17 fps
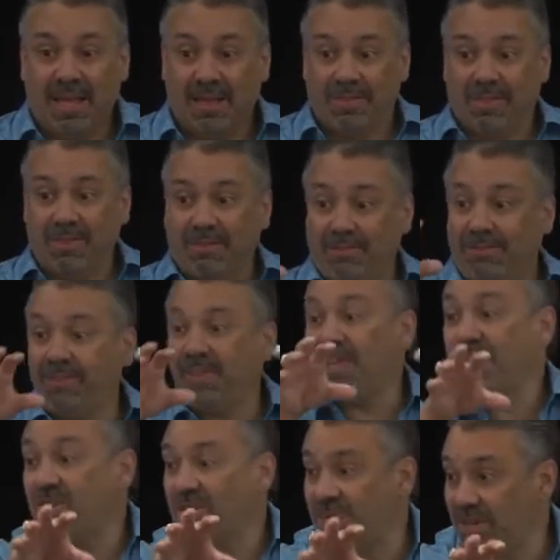The
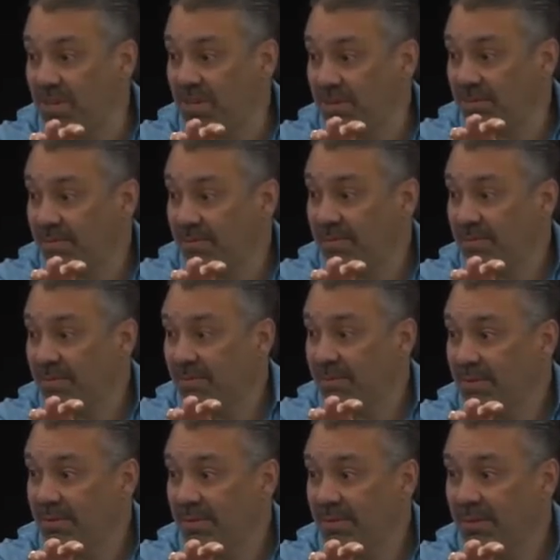vision
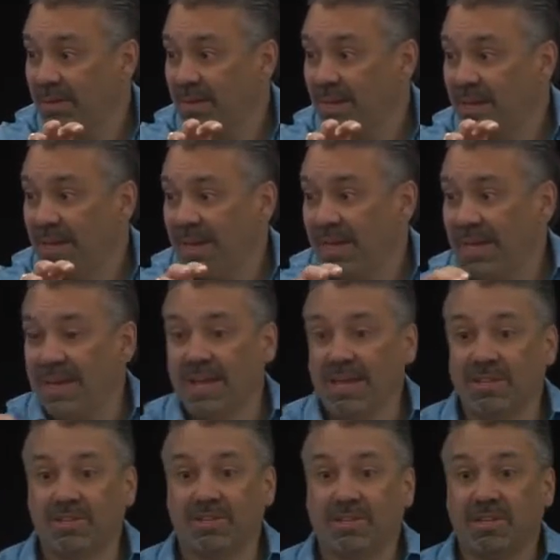
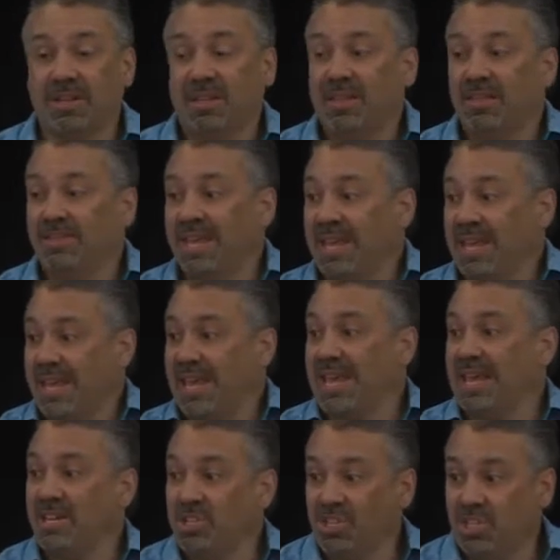is the
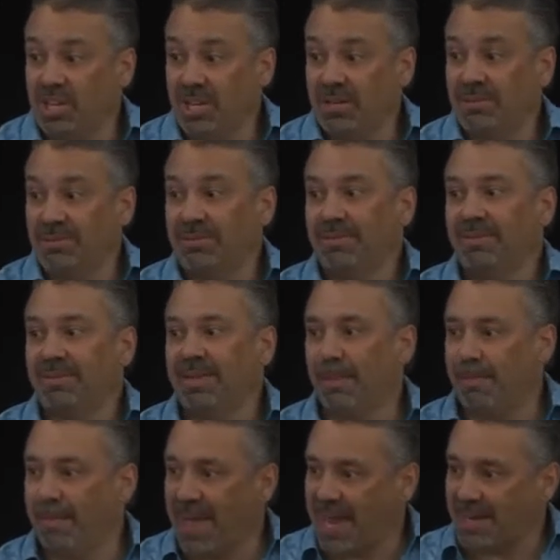engine
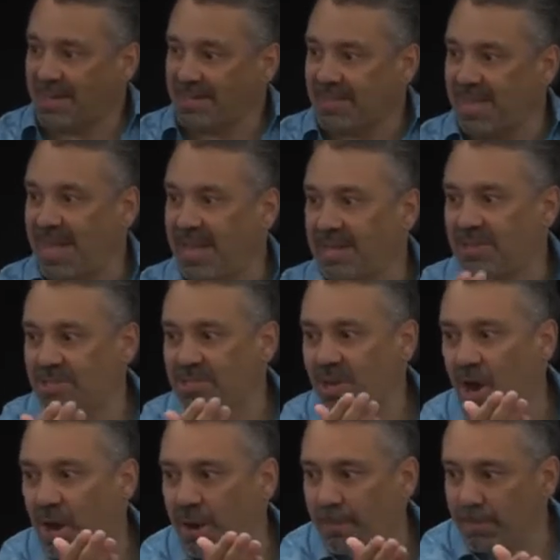that makes things
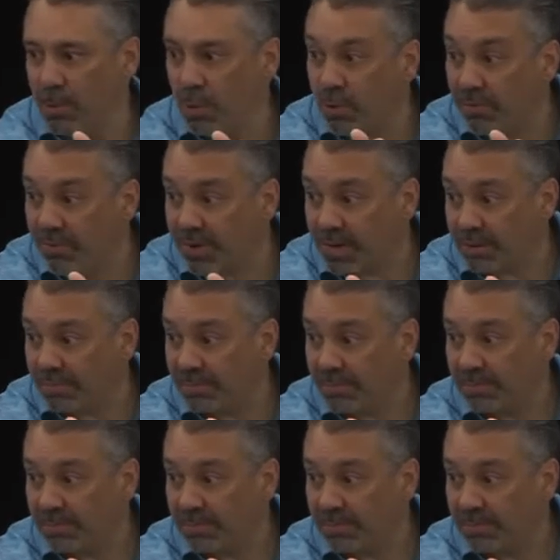start moving.